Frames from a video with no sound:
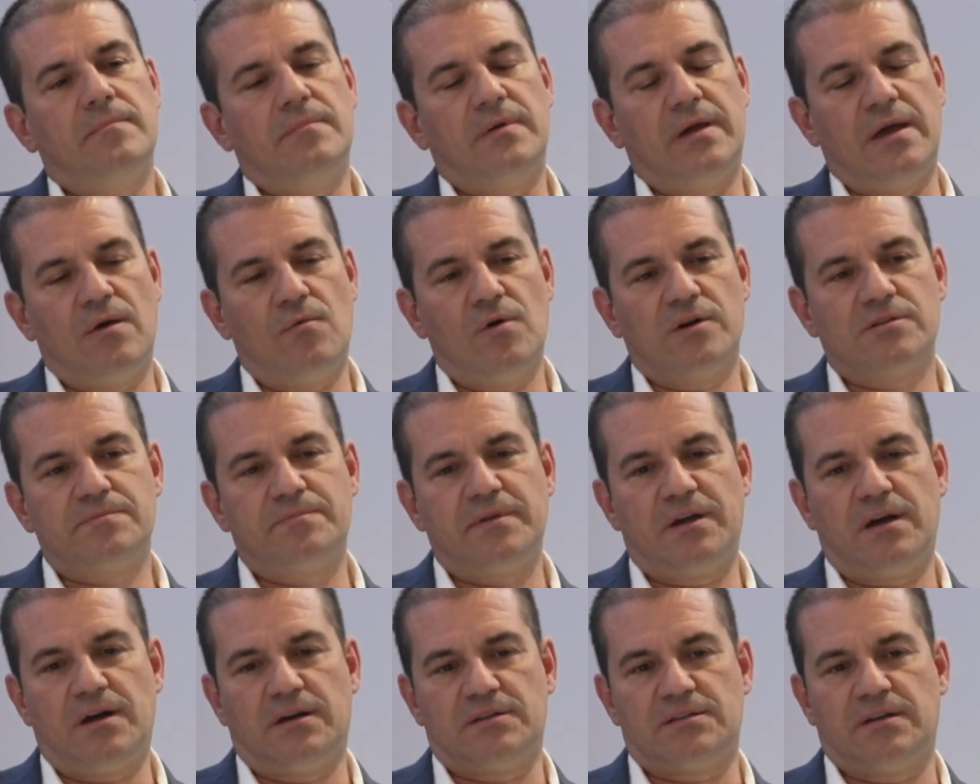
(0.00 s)
it was
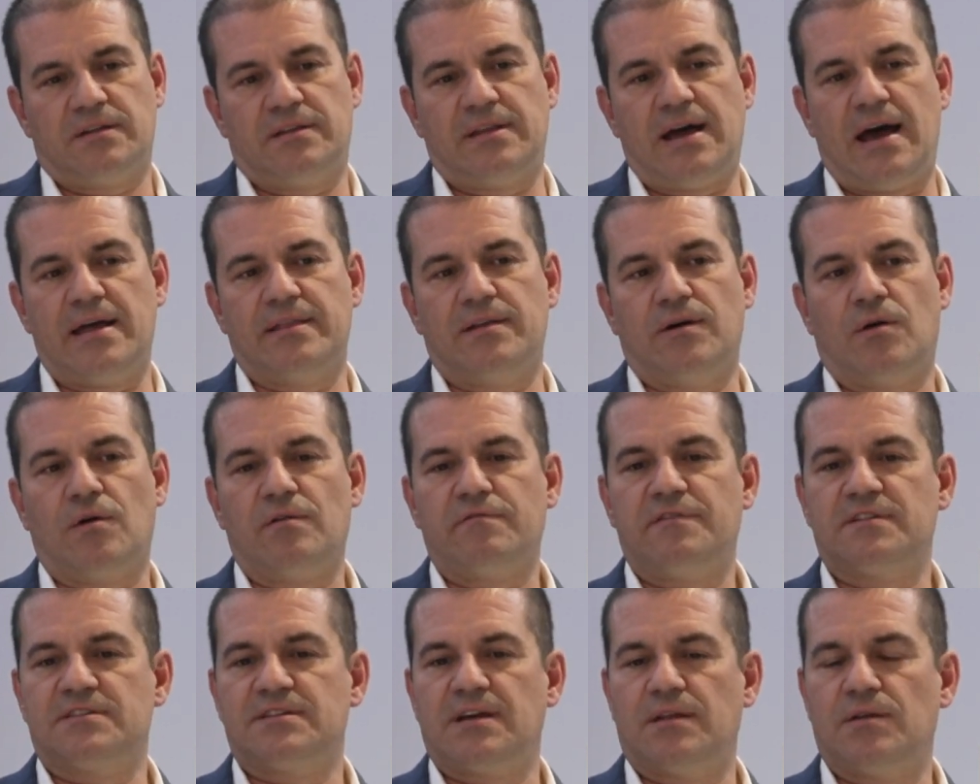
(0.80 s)
because of that, all
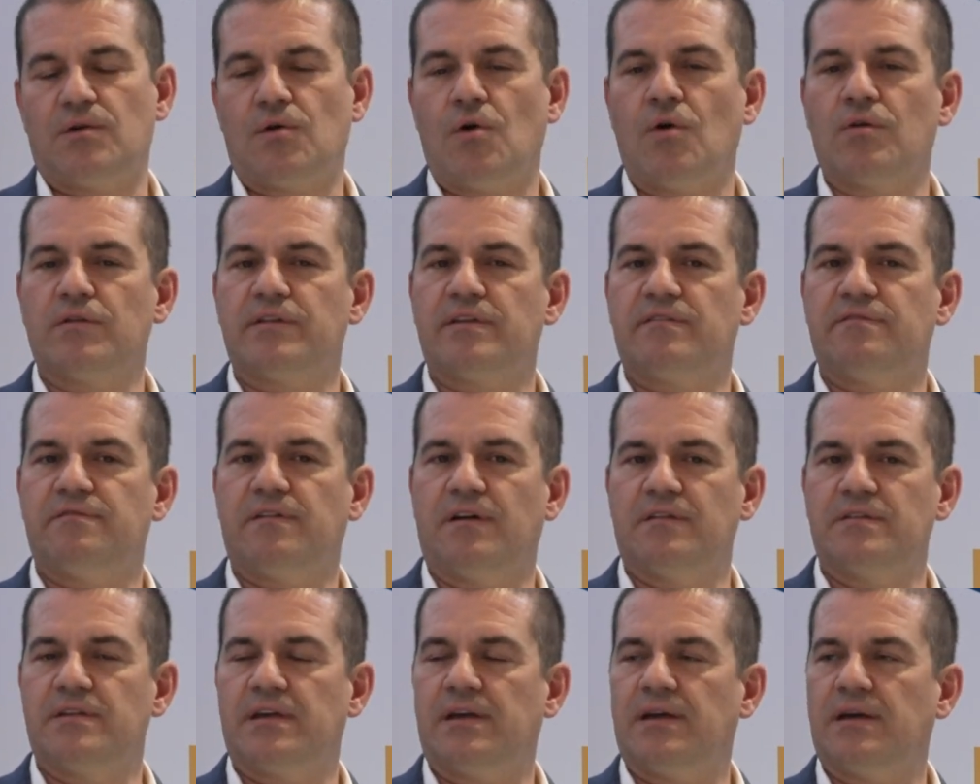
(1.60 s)
of a sudden, all the
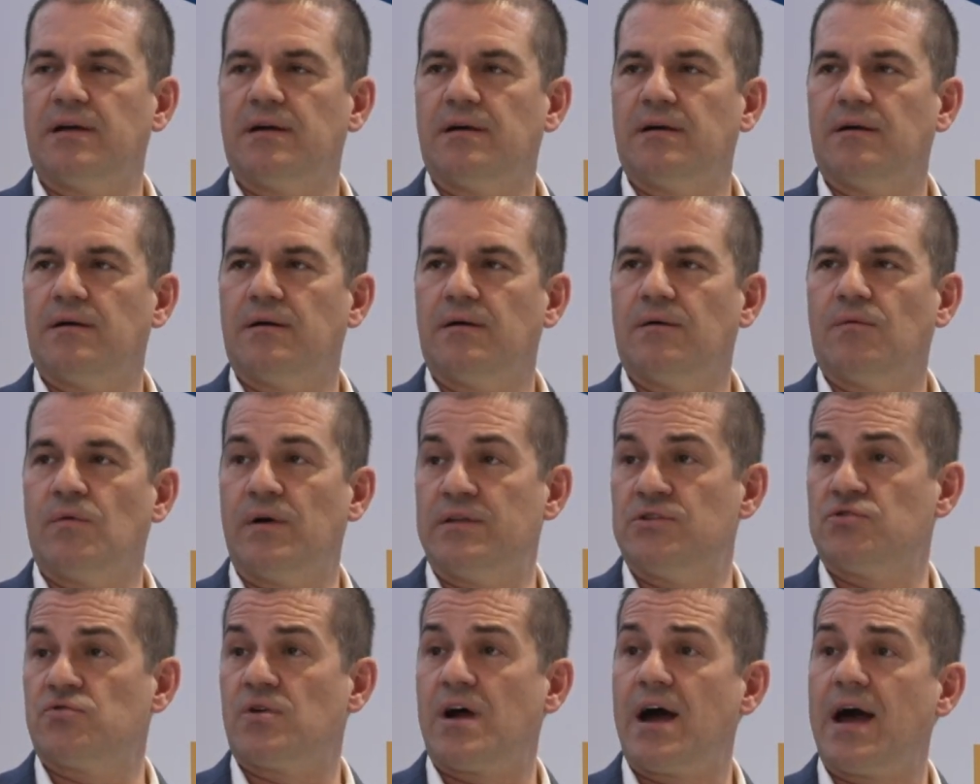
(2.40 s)
funding
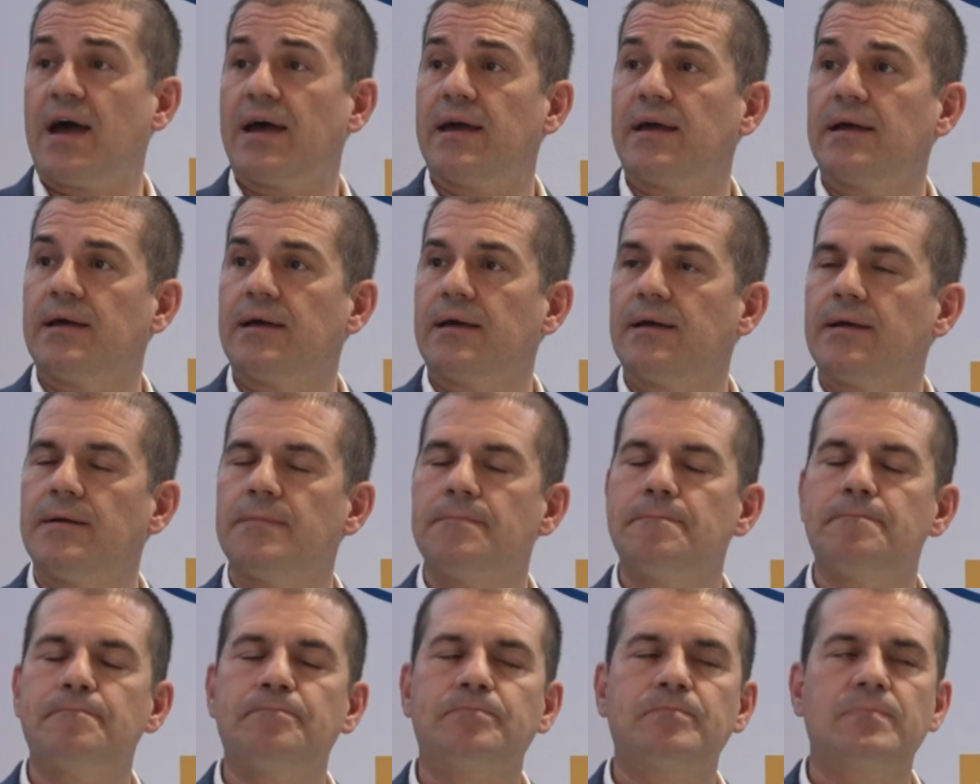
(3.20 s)
went dry.
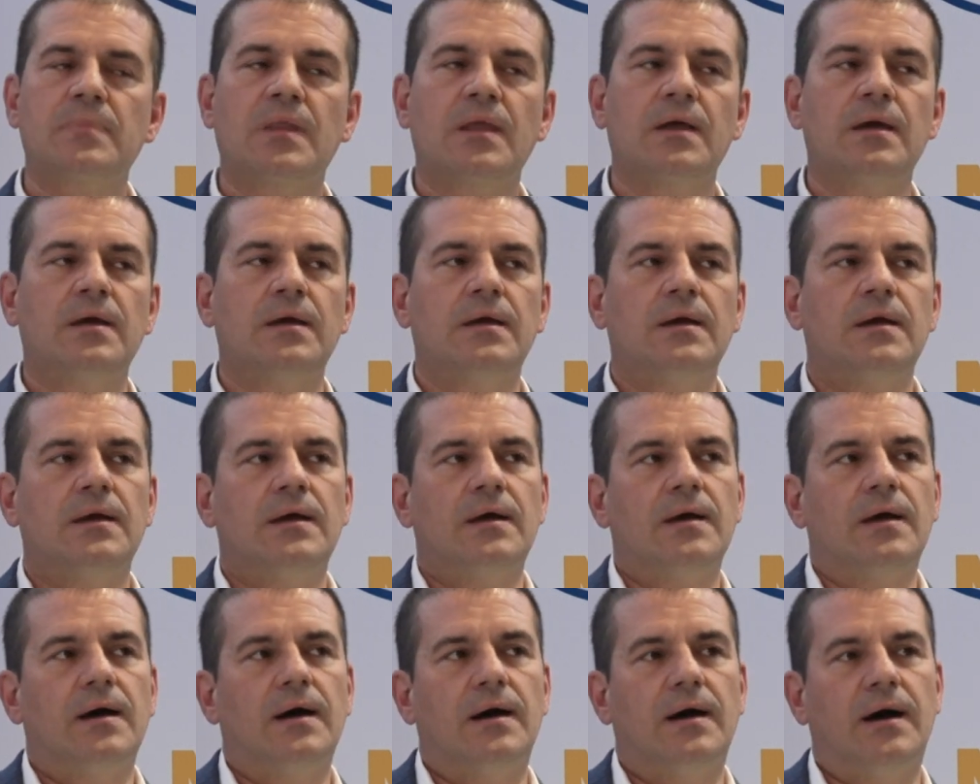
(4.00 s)

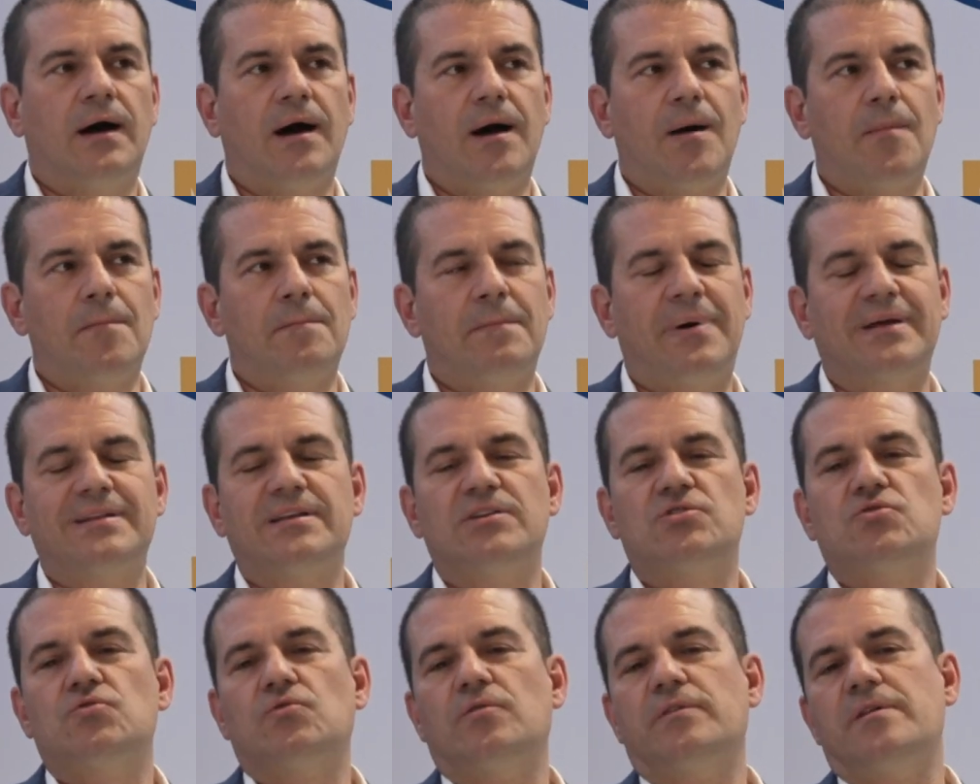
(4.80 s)
But
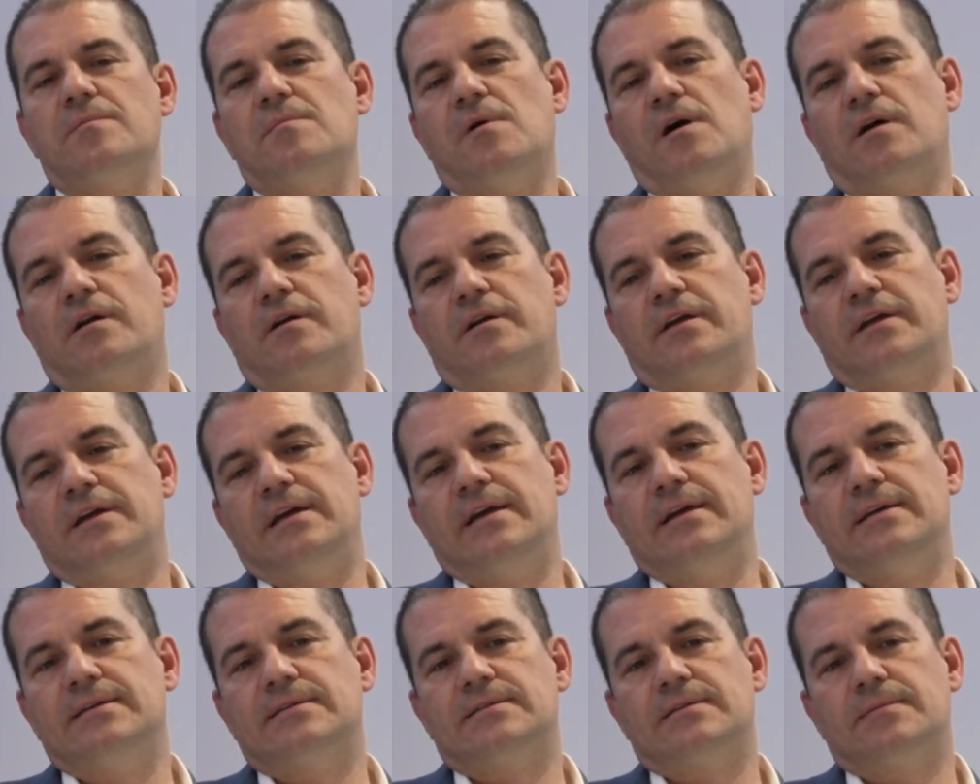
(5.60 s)
the truth of the matter
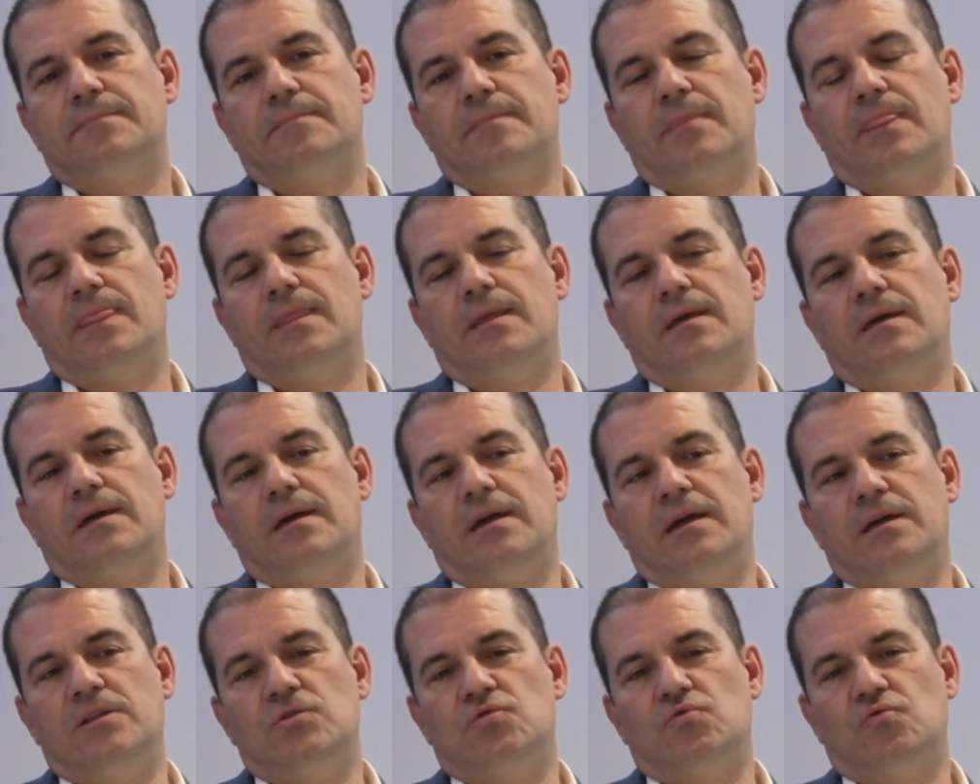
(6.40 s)
is,
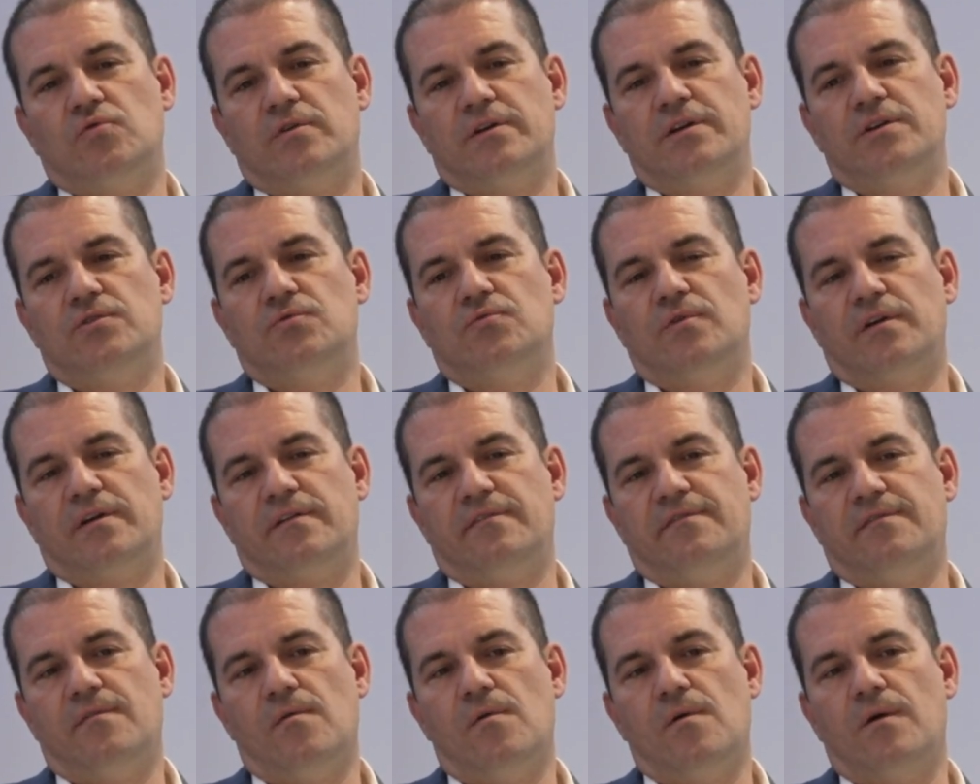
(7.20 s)
in
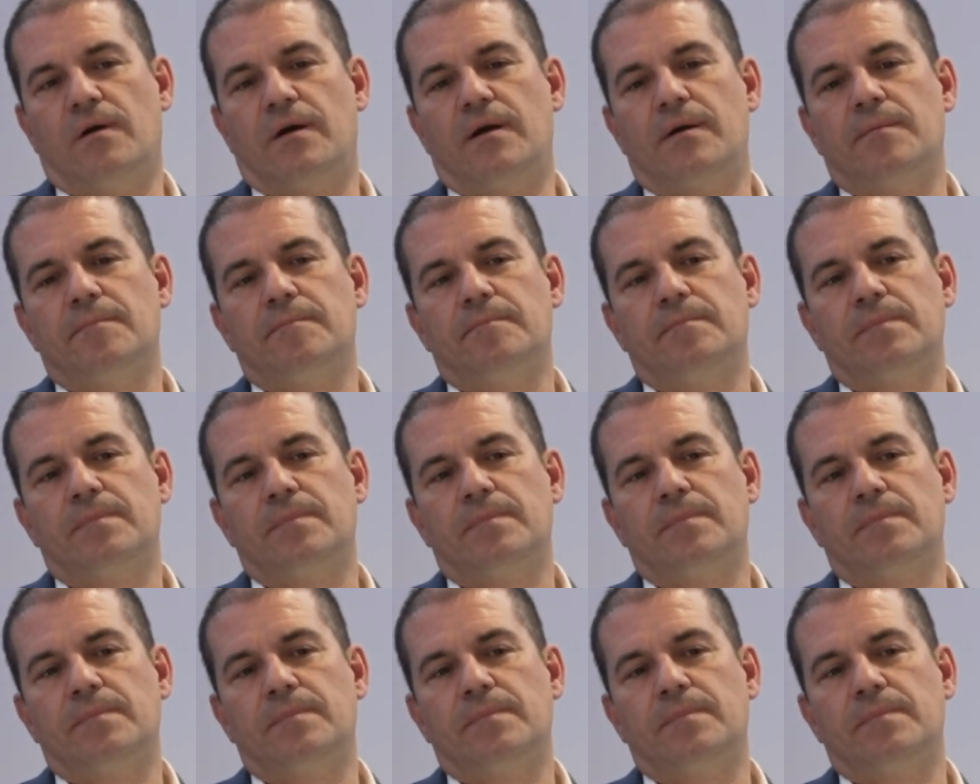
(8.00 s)
2024,